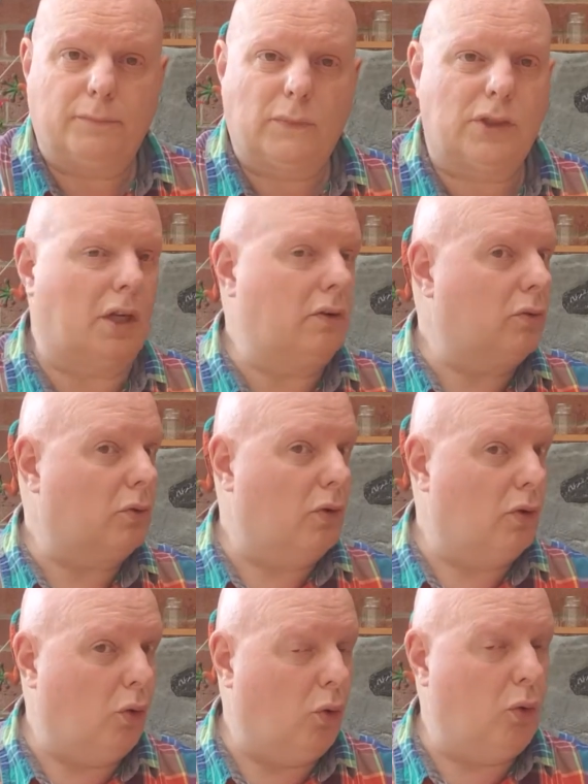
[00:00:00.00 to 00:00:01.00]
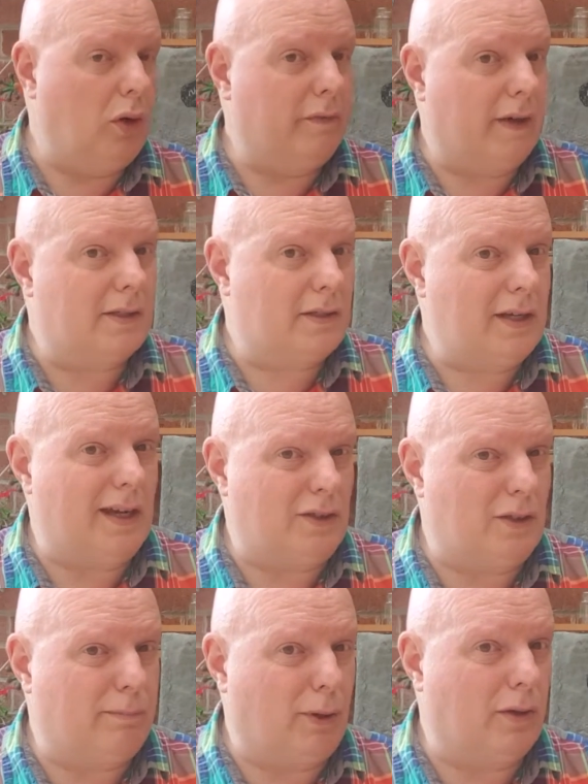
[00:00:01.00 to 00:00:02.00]
So all of us
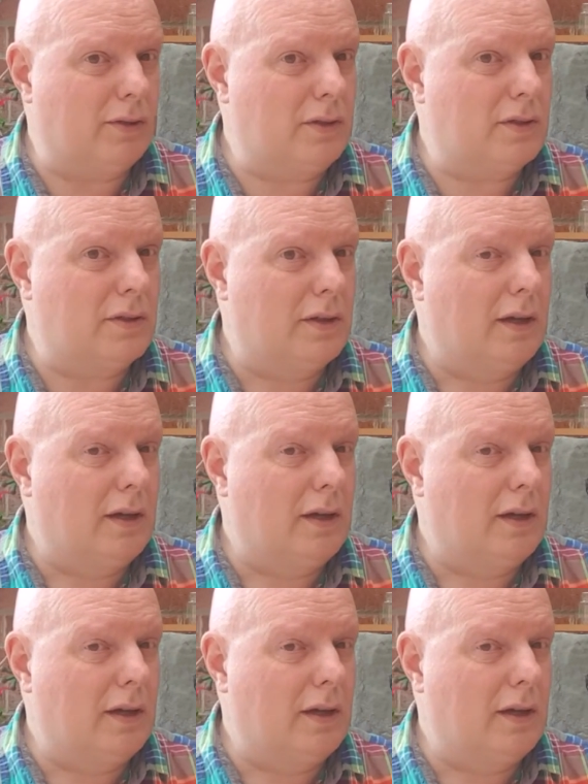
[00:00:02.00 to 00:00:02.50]
tetrapods